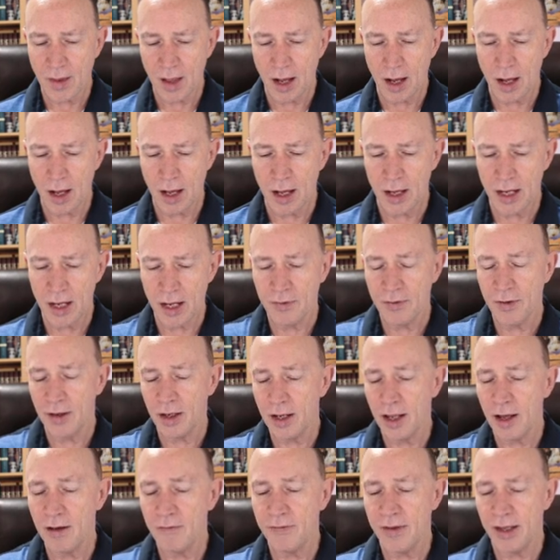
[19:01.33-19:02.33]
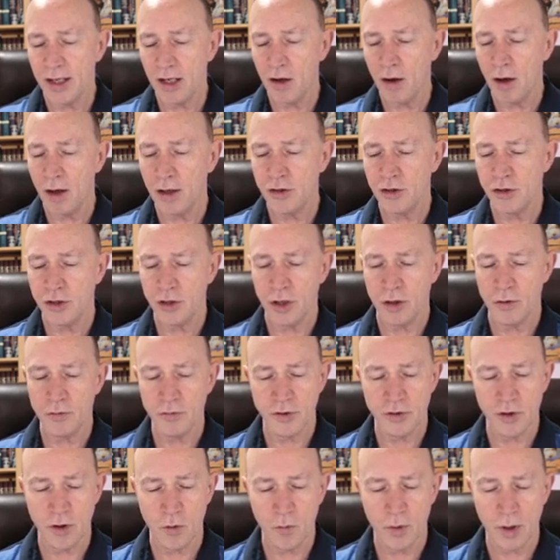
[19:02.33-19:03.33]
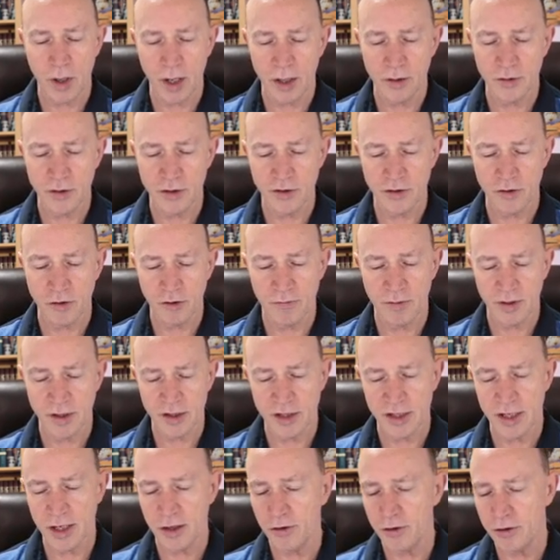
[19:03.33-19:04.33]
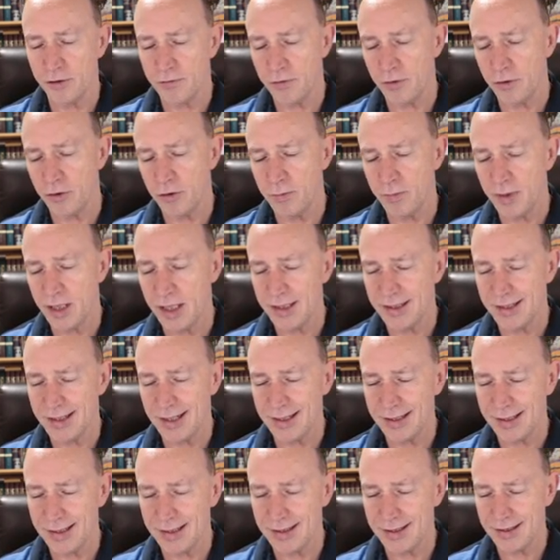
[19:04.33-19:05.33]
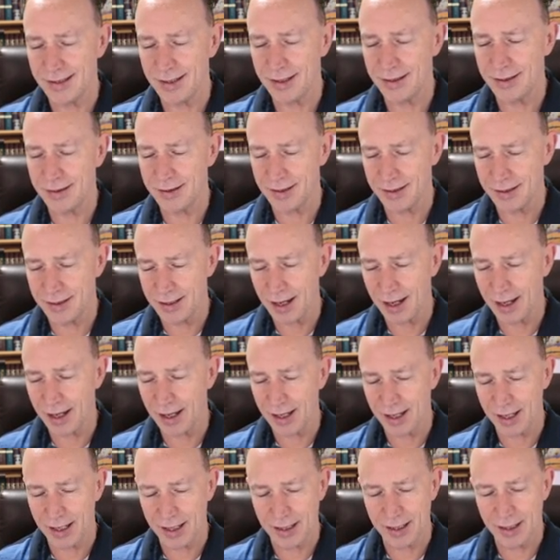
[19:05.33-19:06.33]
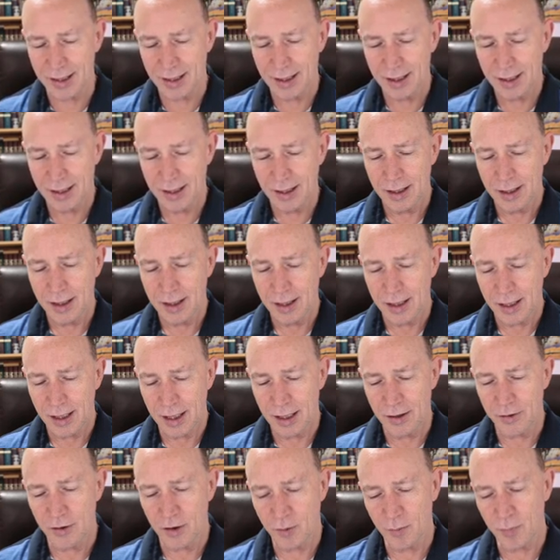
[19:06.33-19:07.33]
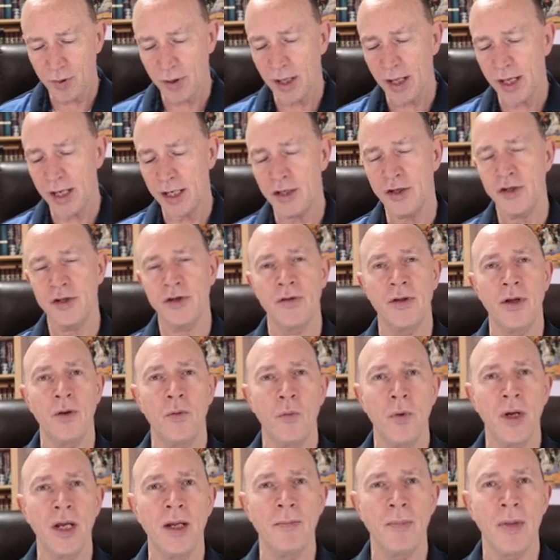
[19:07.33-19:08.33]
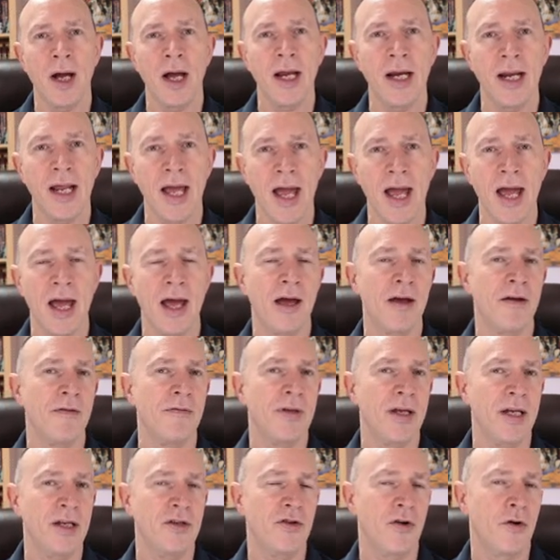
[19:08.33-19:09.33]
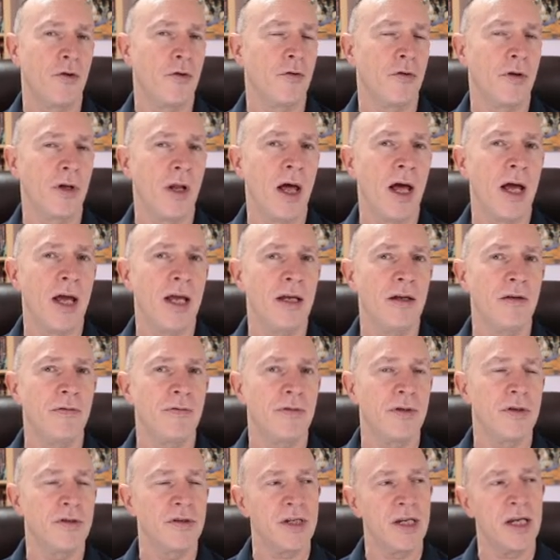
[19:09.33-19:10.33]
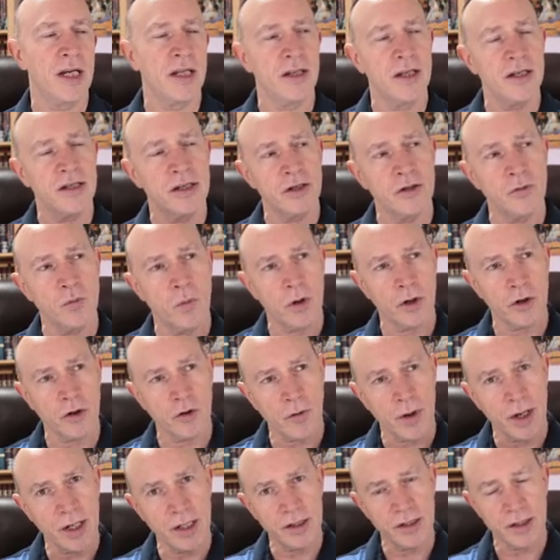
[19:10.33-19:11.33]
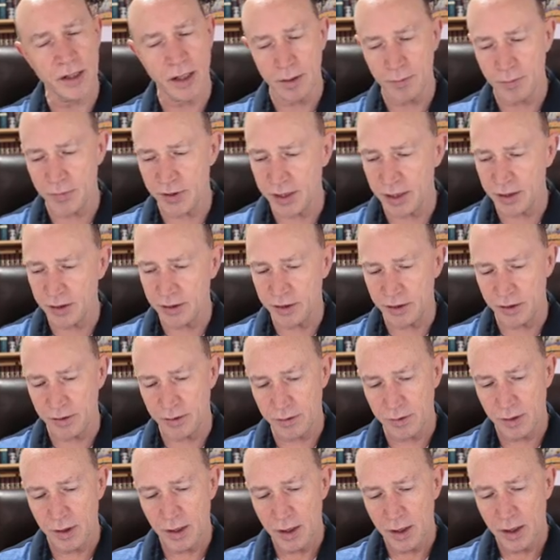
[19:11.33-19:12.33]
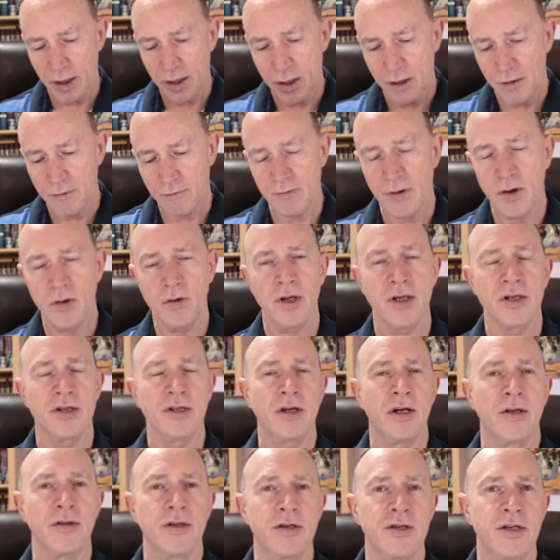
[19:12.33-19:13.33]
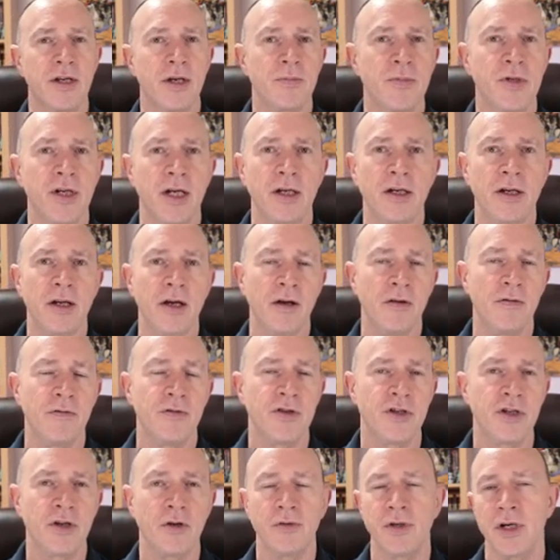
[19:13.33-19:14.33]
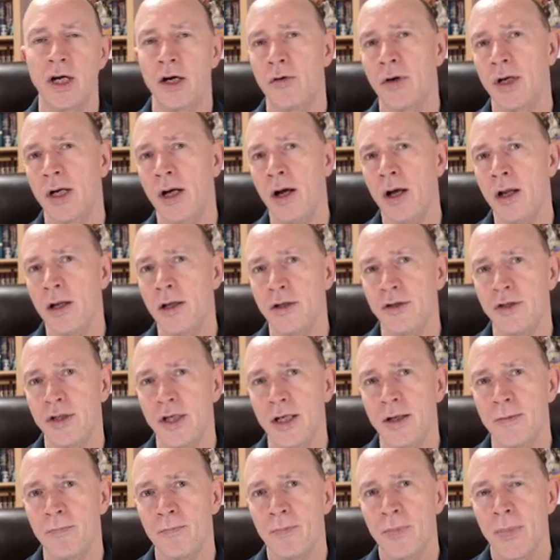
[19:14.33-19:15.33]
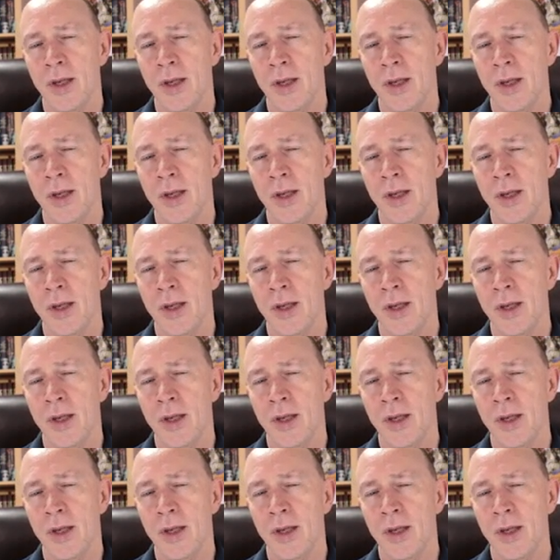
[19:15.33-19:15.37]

uh, in the love that God shows toward undeserving sinners for whom He sent His Son to die in their place so that we might have eternal life. You see, and this is where grace comes into focus on the subject of soteriology